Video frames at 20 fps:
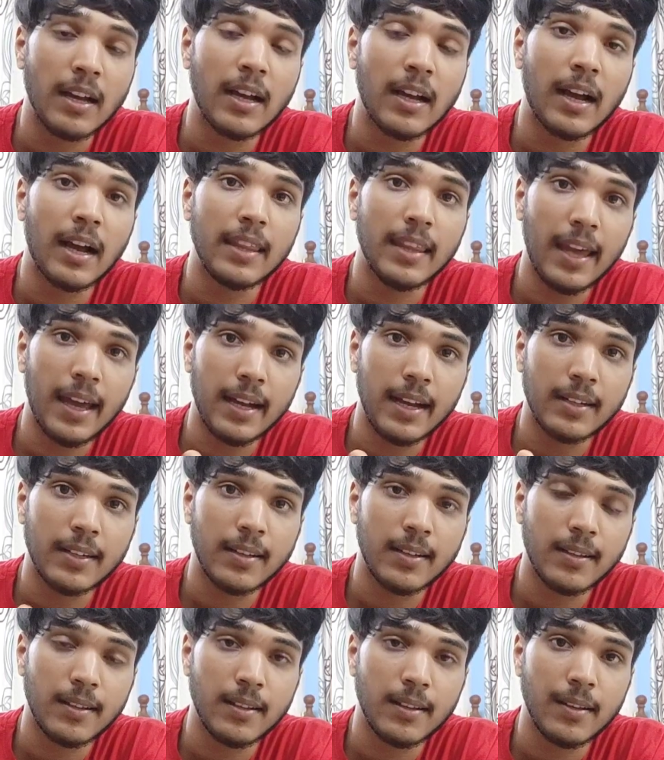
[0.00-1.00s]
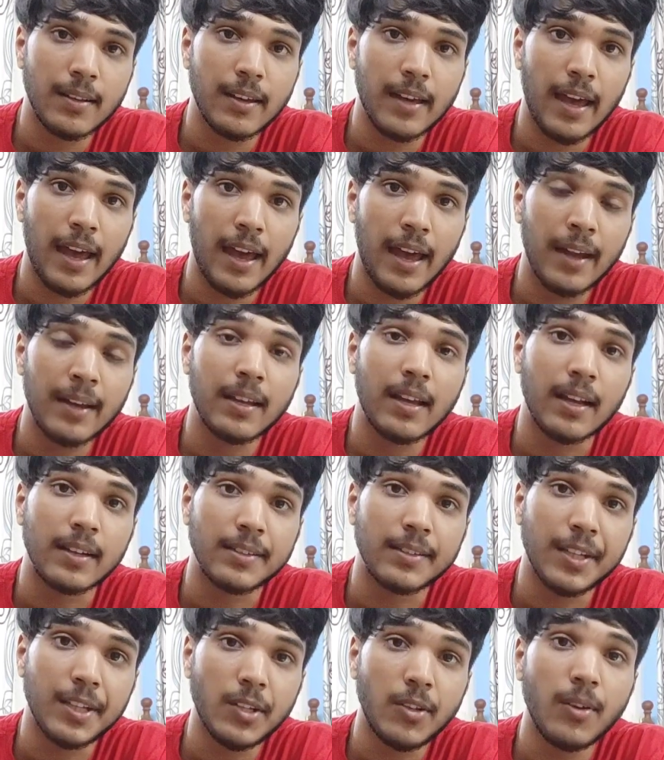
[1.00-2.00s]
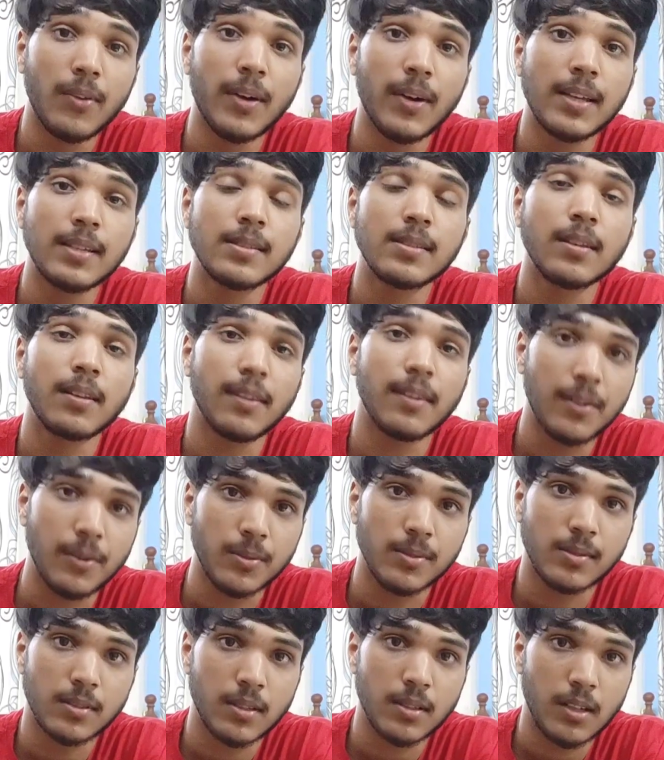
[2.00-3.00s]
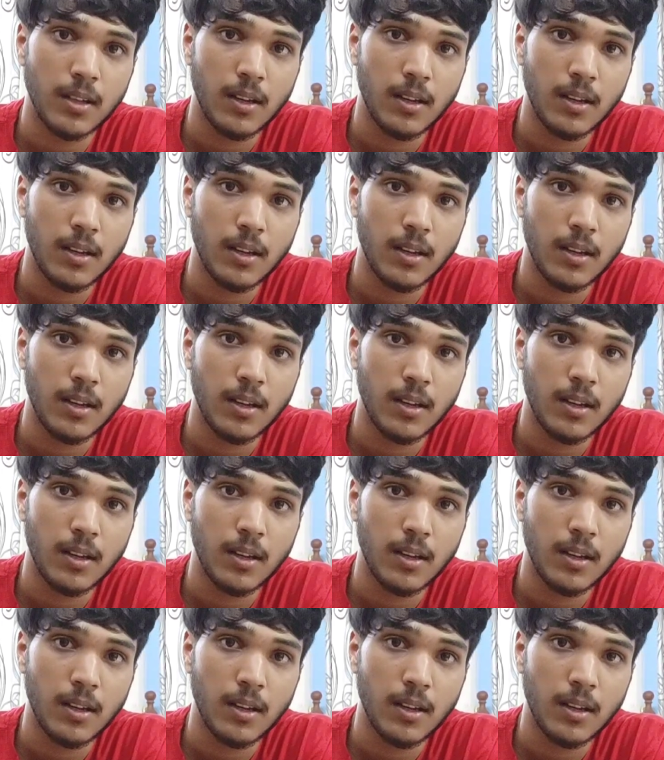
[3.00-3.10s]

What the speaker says: connect, and continuous use.